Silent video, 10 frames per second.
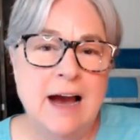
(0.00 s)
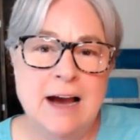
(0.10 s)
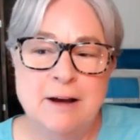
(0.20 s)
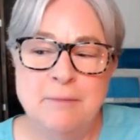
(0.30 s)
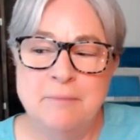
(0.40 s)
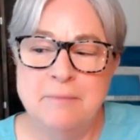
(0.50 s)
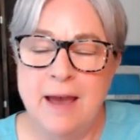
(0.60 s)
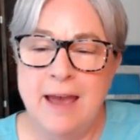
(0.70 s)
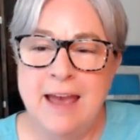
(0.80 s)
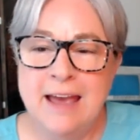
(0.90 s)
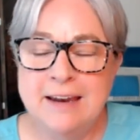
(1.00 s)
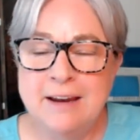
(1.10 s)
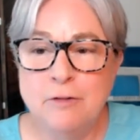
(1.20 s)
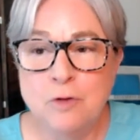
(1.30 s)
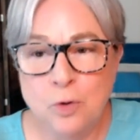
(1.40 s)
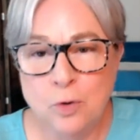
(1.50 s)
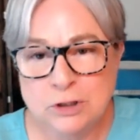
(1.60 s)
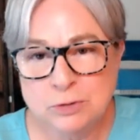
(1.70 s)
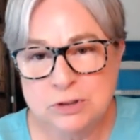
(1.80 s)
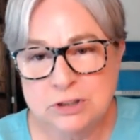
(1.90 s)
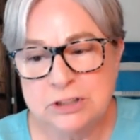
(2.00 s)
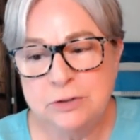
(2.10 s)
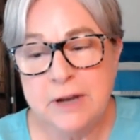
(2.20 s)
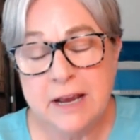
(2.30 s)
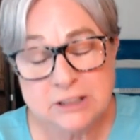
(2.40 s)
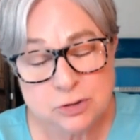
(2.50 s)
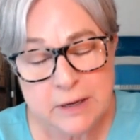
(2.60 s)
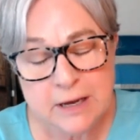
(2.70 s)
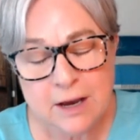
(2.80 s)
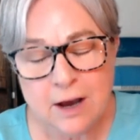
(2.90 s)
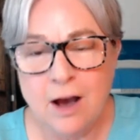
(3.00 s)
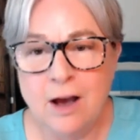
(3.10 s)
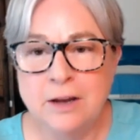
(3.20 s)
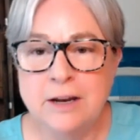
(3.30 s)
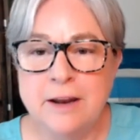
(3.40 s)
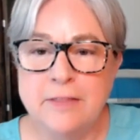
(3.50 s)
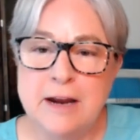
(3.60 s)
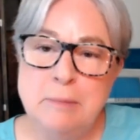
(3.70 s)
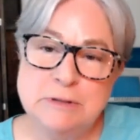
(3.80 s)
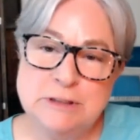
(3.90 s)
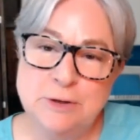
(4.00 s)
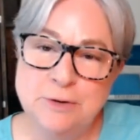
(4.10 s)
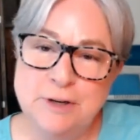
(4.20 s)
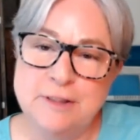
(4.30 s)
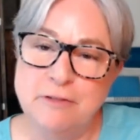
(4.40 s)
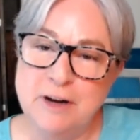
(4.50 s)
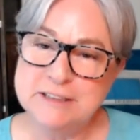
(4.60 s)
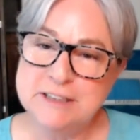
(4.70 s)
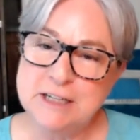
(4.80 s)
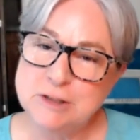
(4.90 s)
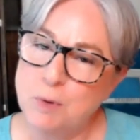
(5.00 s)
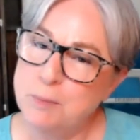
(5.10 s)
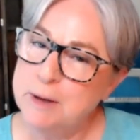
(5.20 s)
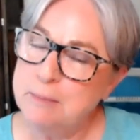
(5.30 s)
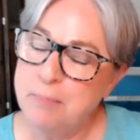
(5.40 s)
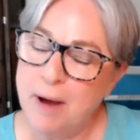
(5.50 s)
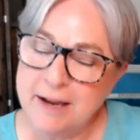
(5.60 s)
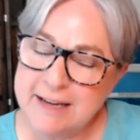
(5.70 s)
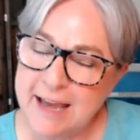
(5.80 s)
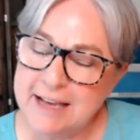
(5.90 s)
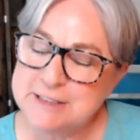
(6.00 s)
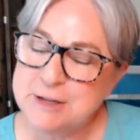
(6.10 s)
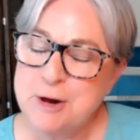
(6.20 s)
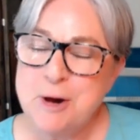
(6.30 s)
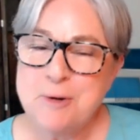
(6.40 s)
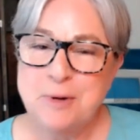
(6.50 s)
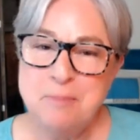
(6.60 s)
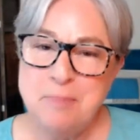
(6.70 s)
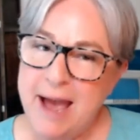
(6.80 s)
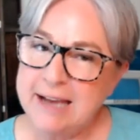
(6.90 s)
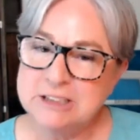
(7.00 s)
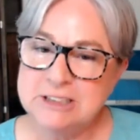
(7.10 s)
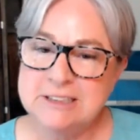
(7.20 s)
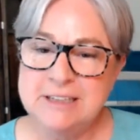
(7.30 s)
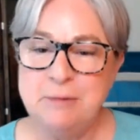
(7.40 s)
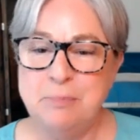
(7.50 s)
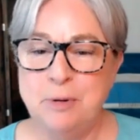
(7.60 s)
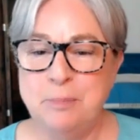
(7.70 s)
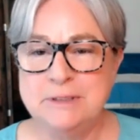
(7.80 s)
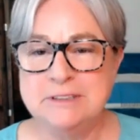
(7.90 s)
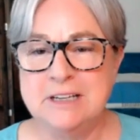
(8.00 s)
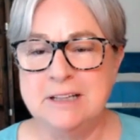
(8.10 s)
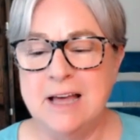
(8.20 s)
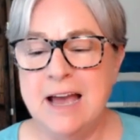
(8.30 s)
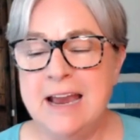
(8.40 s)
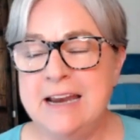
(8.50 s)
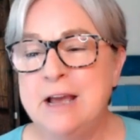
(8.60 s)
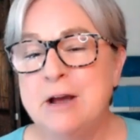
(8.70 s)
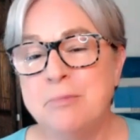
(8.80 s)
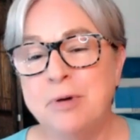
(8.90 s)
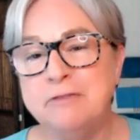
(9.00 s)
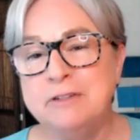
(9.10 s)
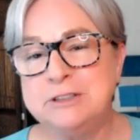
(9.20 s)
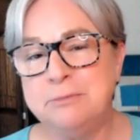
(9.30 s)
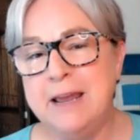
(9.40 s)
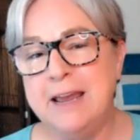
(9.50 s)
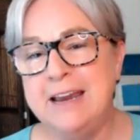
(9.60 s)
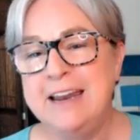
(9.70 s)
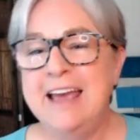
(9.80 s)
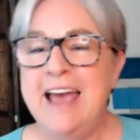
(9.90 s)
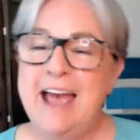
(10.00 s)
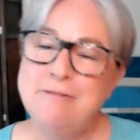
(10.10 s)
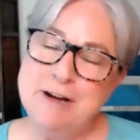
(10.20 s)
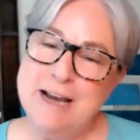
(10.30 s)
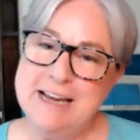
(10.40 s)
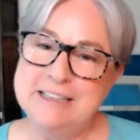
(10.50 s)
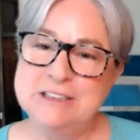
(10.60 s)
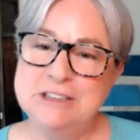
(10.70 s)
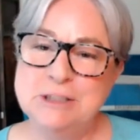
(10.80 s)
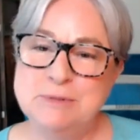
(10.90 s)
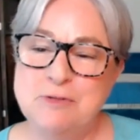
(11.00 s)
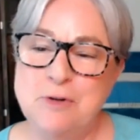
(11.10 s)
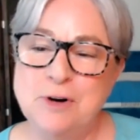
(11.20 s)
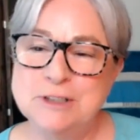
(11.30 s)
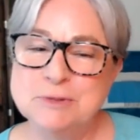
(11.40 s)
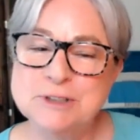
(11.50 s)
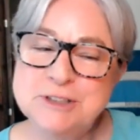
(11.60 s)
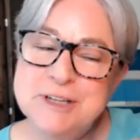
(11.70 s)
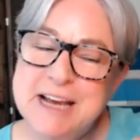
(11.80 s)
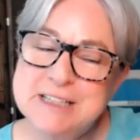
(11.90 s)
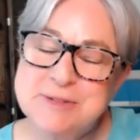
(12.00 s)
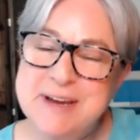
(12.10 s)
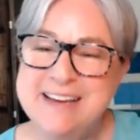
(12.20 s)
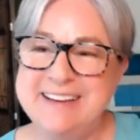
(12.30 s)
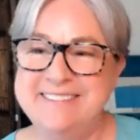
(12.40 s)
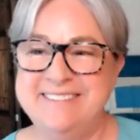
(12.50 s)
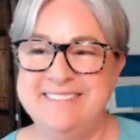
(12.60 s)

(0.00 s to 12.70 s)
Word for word: Um, and of course, we'll see you next week on another episode of the Franchise Woman podcast, where passion and purpose collide, profits are made, and relationships forge. We'll see you next week.